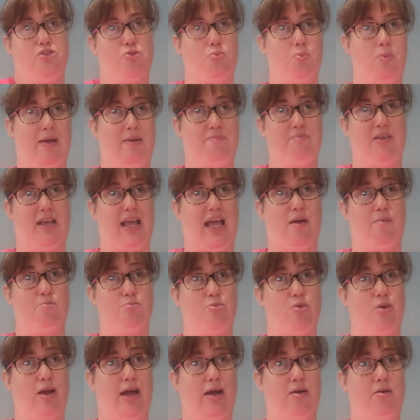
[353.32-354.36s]
whip the
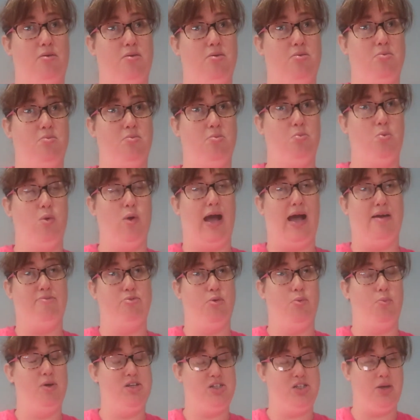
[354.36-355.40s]
camera out,
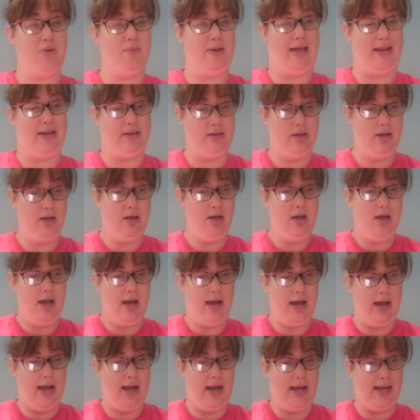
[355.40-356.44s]
whatever we're doing.
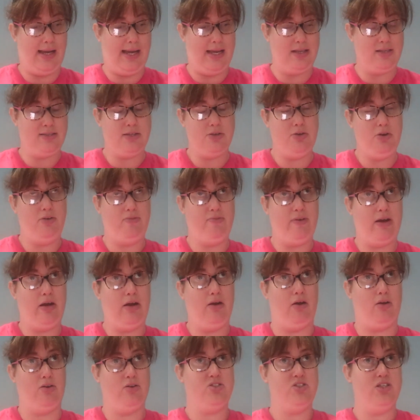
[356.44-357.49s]
Yes, so not very
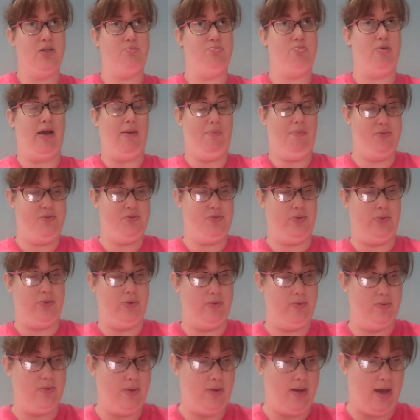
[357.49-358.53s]
long to prep at
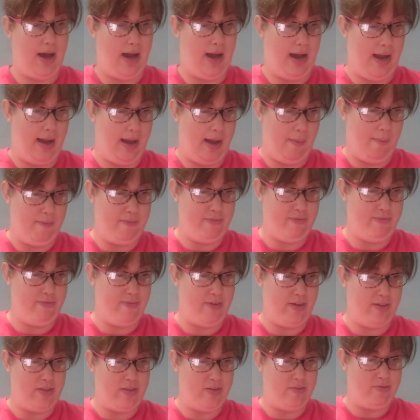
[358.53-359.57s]
all
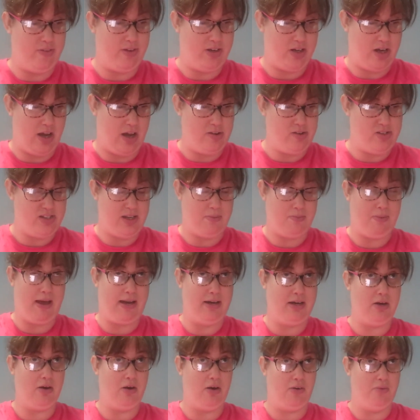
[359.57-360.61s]
for the videos,
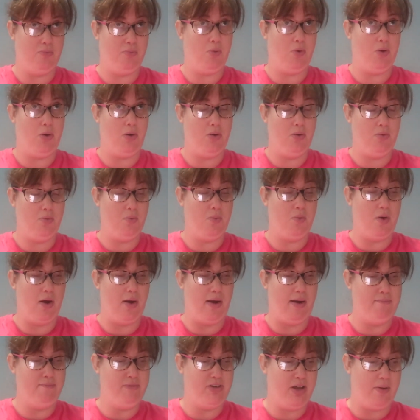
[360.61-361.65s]
depending on what
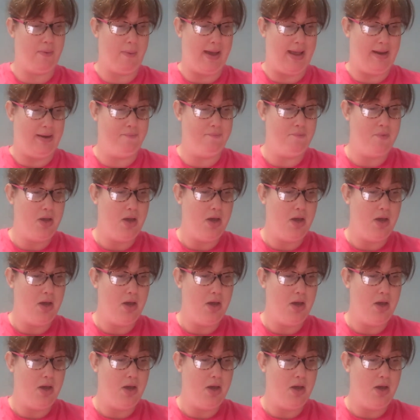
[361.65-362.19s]
I'm doing.